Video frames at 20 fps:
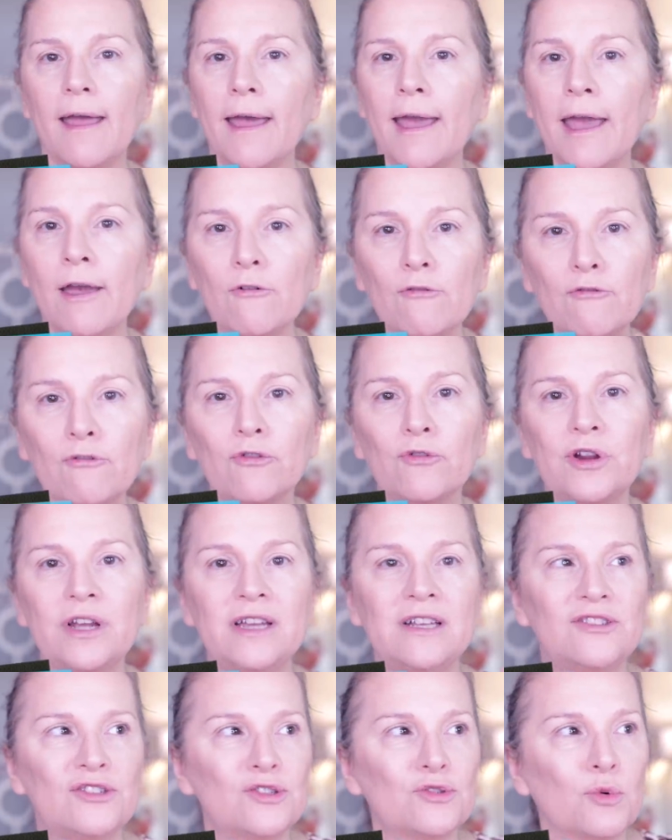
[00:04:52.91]

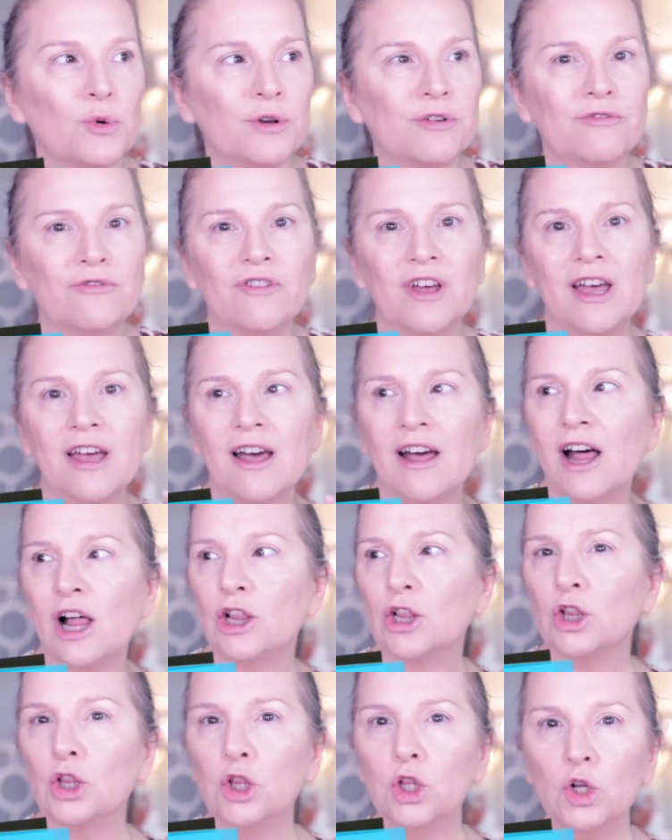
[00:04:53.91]
every sort of
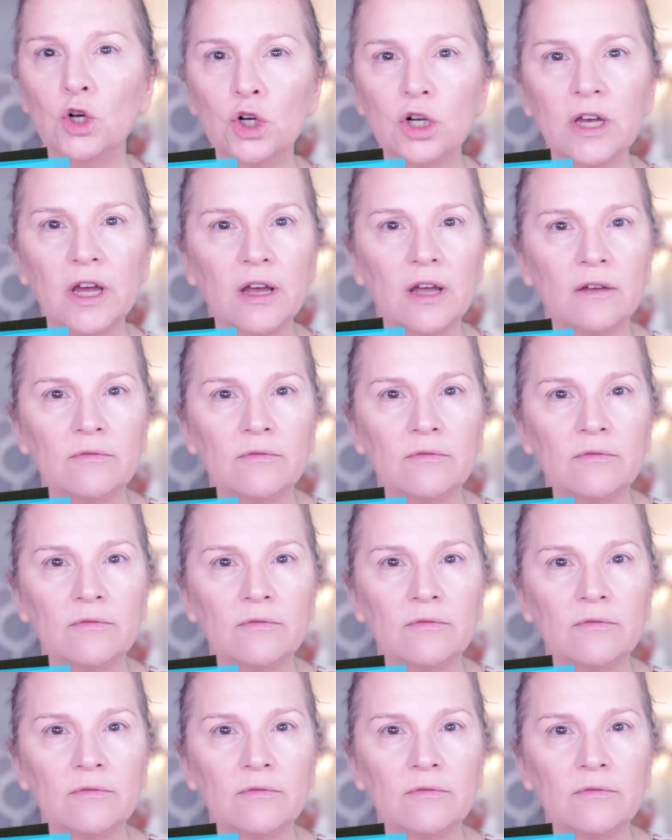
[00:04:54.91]
look,